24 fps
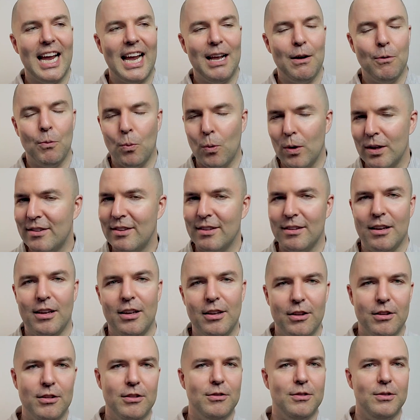What
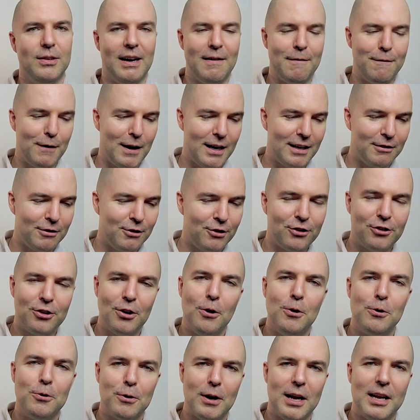I find
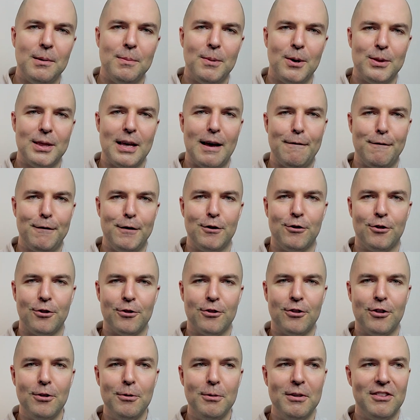so great about that feature
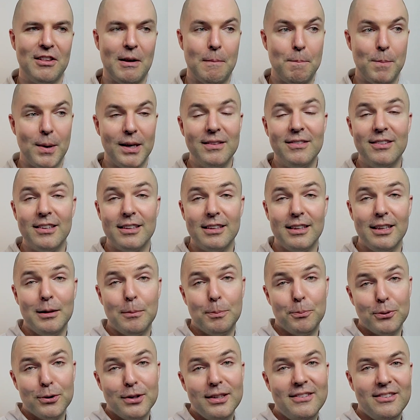too is that basically the
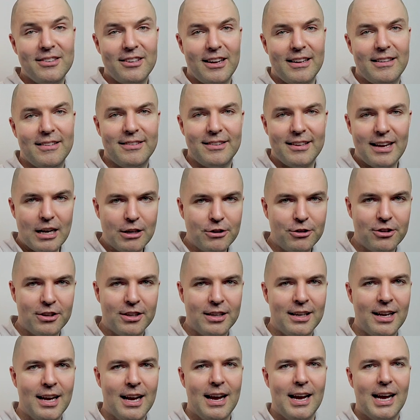preset
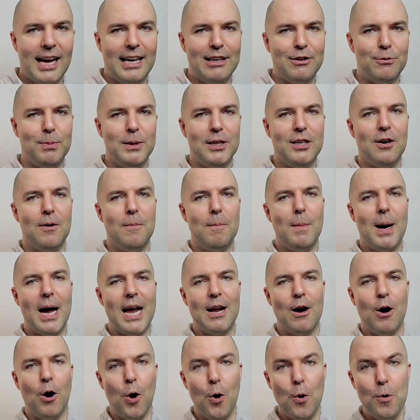section has become
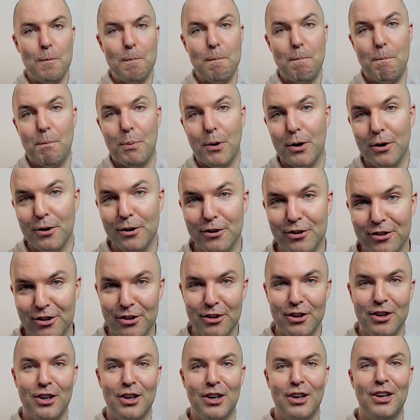my own
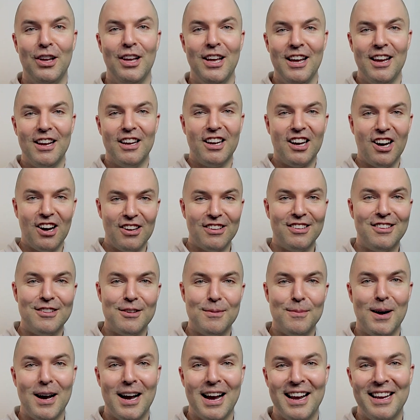personal
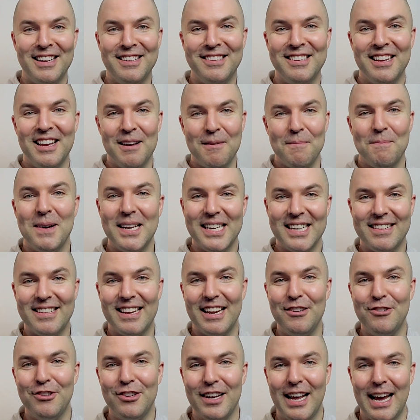customized
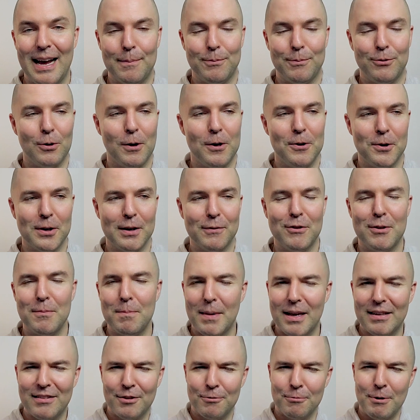meditation app. So I don't have to
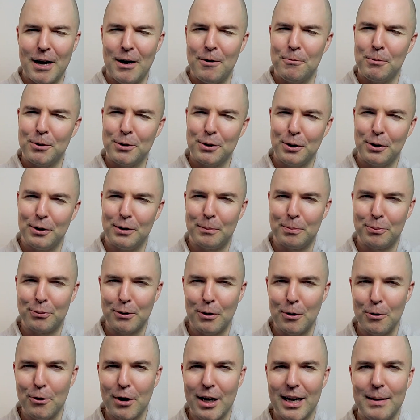mess around with all the
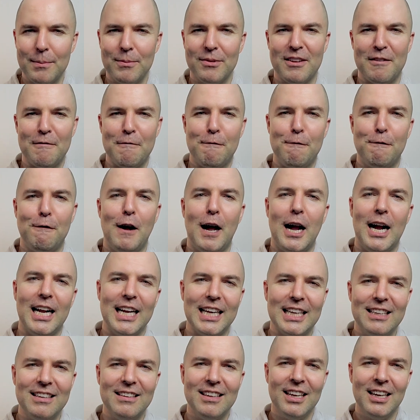programs and
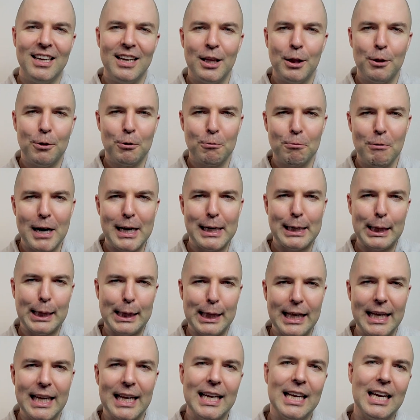find the right
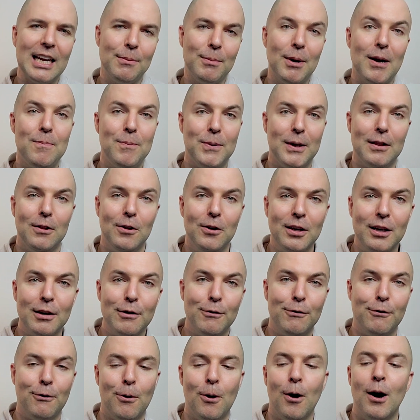thing I might be looking
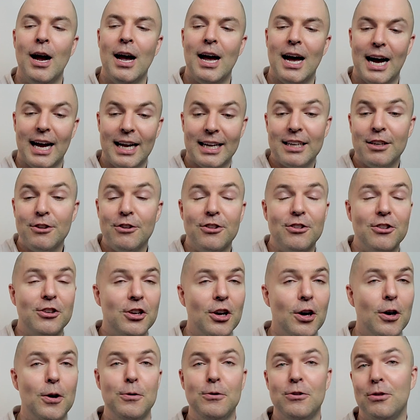for. I can just
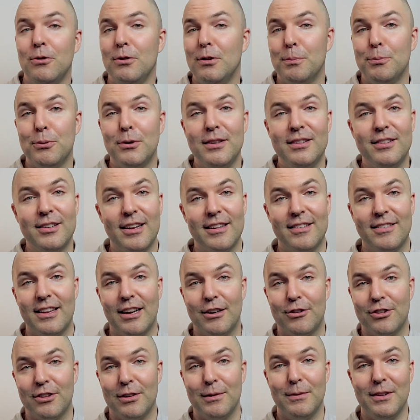go to the preset
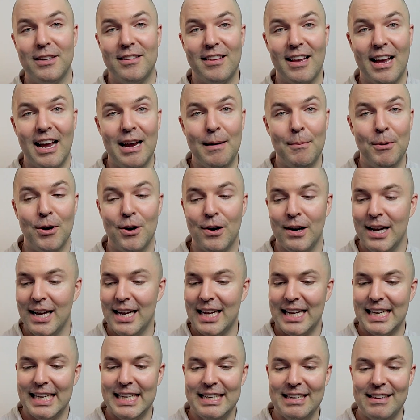section of the timer.
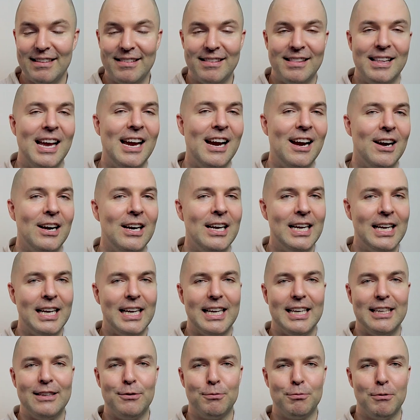It is there.
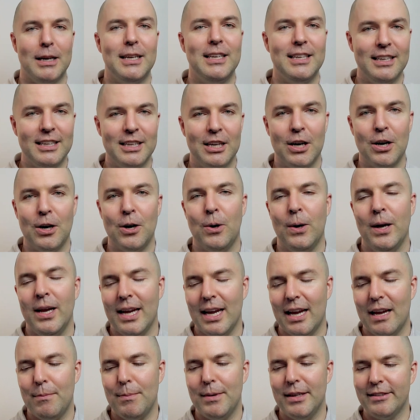It's ready to go.
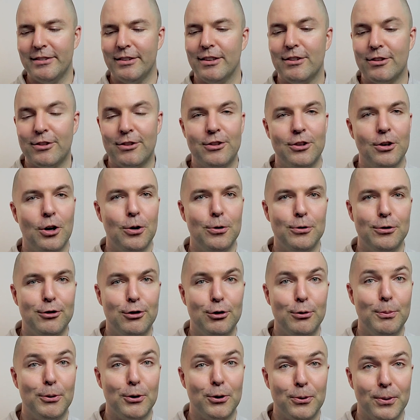It makes it so
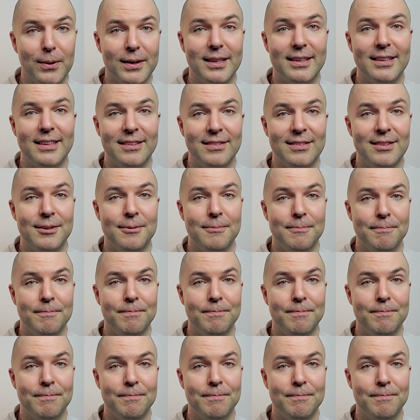super quick and easy.